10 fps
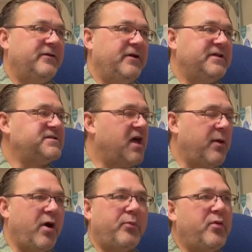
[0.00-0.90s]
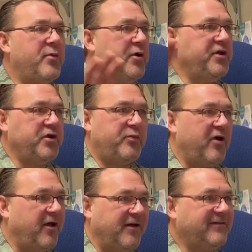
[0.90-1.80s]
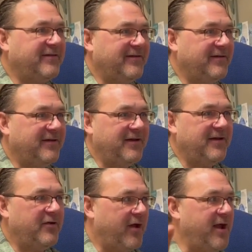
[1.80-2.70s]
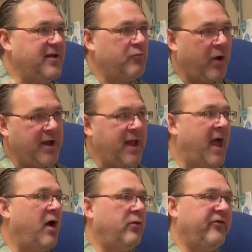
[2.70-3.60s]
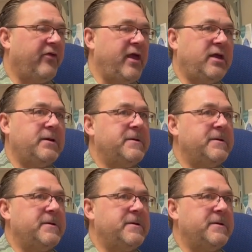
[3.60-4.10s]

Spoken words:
It's not about promoting your product, right? Right now is like,